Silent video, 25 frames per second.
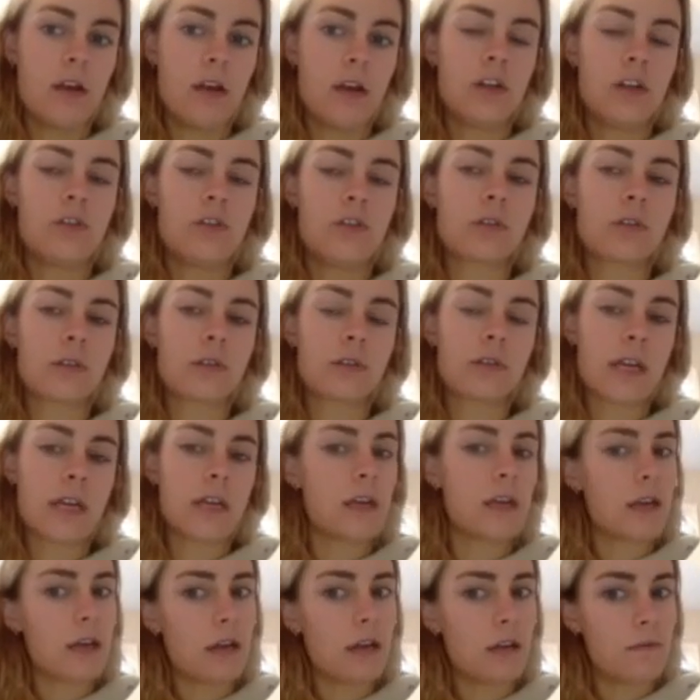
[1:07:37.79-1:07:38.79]
triggers any
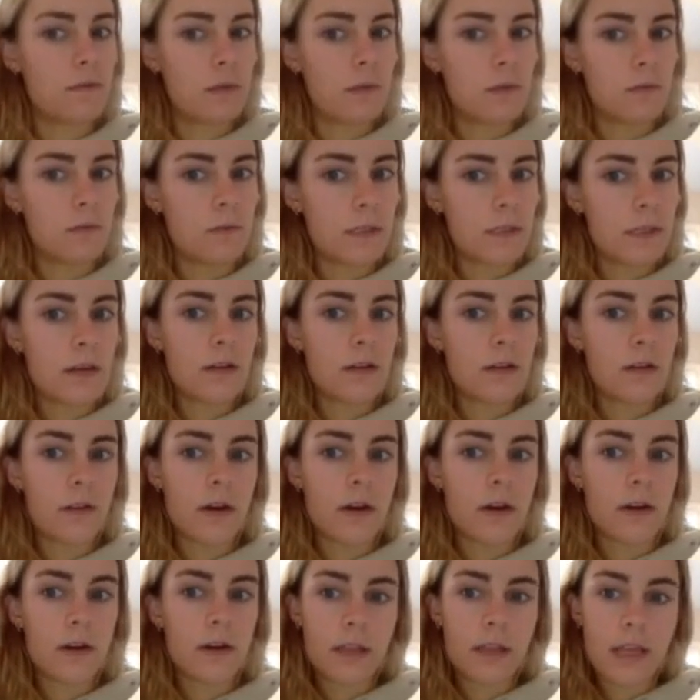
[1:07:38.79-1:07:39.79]
kind of suicidal
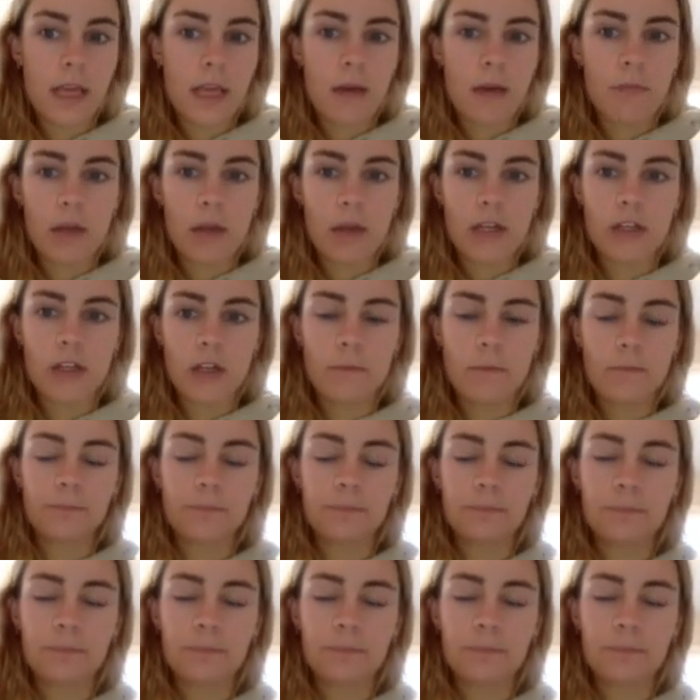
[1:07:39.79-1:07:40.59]
thought in that patient.